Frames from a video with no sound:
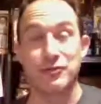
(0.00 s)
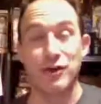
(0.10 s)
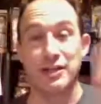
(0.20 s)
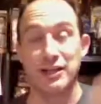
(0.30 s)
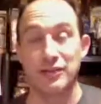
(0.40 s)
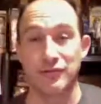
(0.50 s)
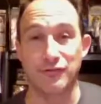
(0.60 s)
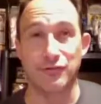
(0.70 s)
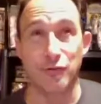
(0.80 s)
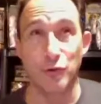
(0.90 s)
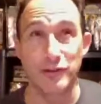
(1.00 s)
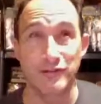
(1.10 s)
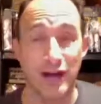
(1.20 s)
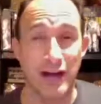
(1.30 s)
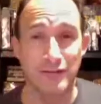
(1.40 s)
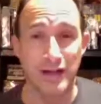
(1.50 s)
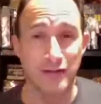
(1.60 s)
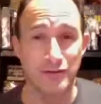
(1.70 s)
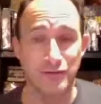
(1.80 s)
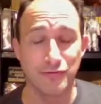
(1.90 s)
for, I think is
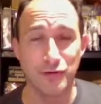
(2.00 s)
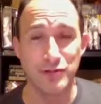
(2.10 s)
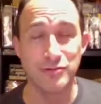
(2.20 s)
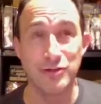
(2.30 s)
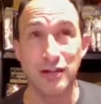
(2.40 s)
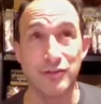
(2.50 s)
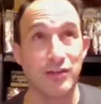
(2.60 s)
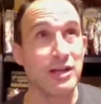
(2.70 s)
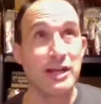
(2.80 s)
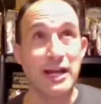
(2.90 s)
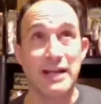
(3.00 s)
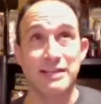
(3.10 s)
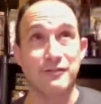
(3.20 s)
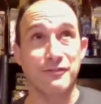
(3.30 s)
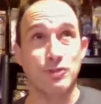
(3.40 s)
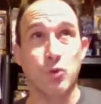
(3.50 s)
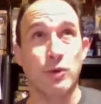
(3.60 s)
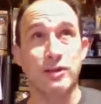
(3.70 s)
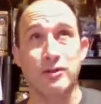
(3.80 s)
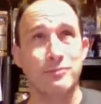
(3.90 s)
$45 or $42. It's like
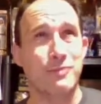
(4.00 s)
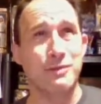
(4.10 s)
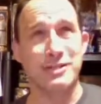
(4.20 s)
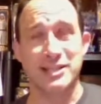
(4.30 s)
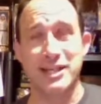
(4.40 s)
20, or maybe it's